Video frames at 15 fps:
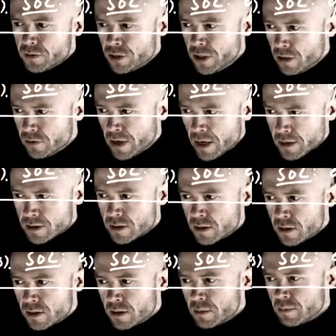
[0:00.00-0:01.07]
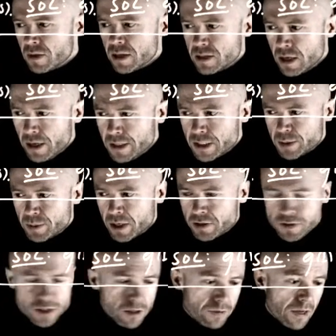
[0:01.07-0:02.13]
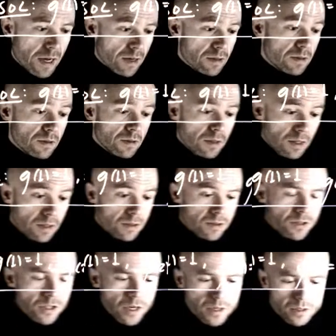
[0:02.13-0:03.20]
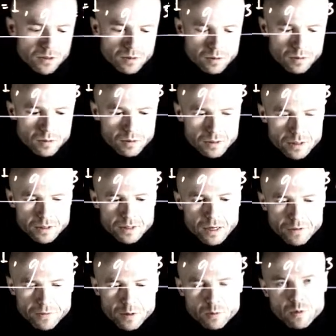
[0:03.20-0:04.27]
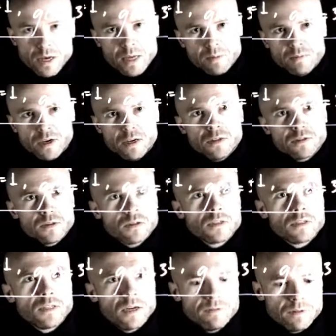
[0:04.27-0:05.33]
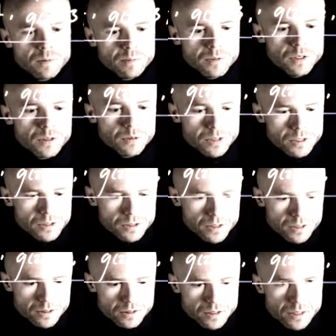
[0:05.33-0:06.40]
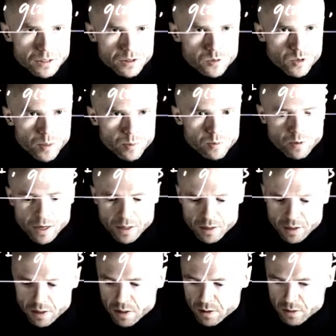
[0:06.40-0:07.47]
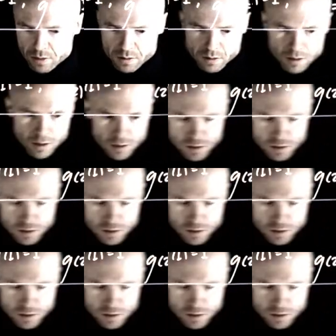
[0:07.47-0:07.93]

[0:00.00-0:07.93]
g of x plus h minus g of x is just all the stuff in red minus all the stuff in blue, which is just this strip right here. Yeah?